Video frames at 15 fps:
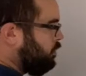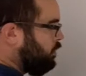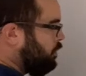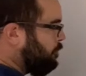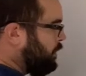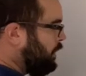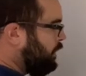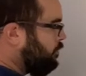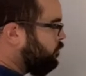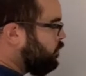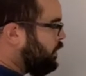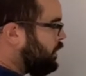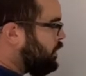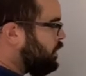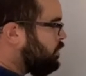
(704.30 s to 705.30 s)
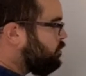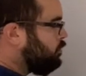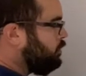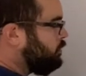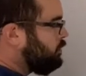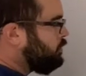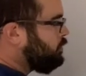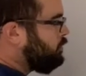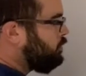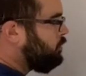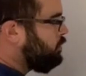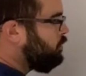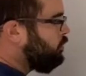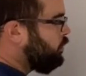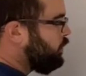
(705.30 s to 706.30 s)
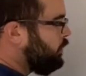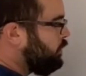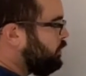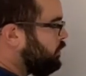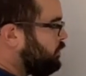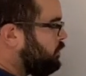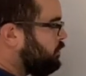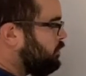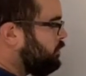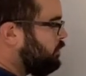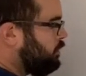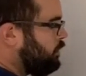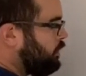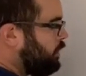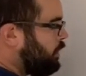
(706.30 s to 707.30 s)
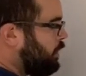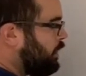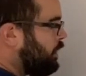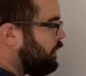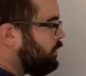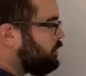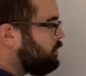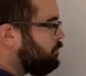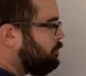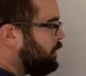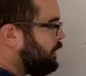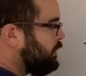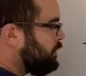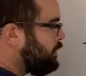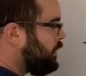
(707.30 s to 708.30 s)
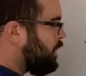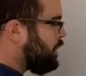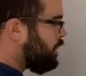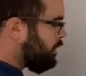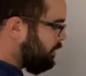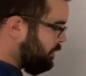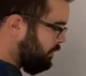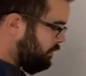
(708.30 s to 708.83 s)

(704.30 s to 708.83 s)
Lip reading: I'm going to have y equals 2/3 x minus 8.